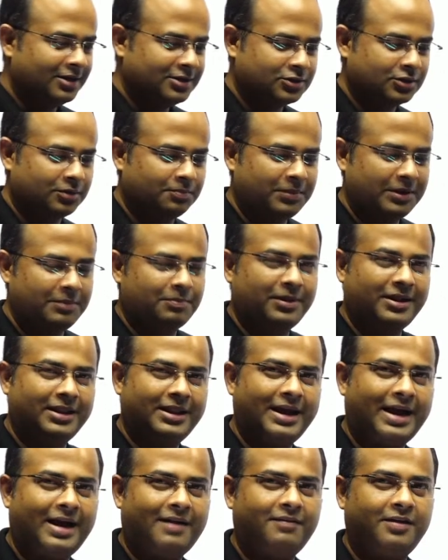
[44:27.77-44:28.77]
So people,
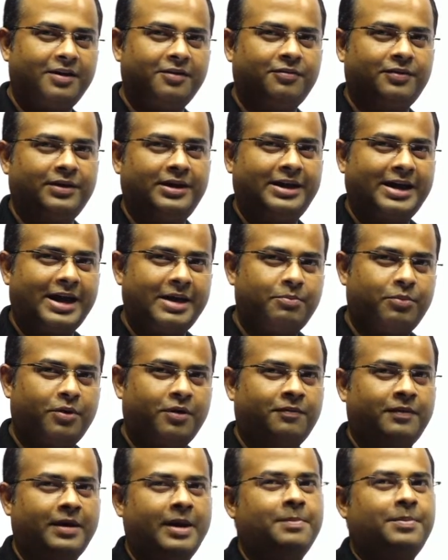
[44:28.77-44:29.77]
they have different type
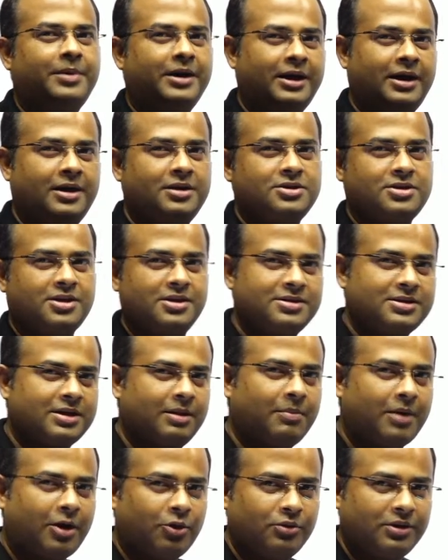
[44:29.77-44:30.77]
of apprehensions
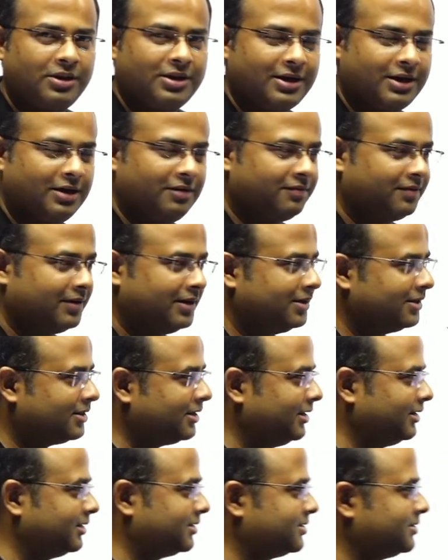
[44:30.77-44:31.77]
about the different
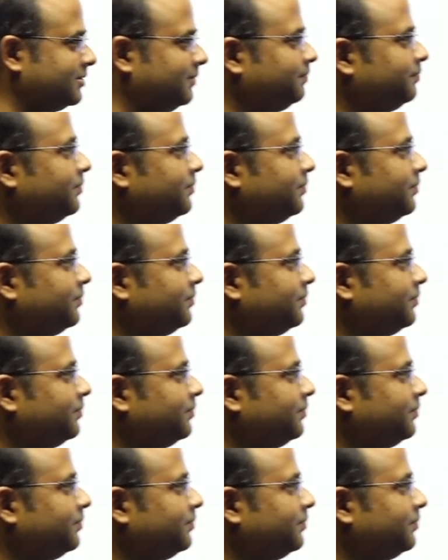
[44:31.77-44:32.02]
things.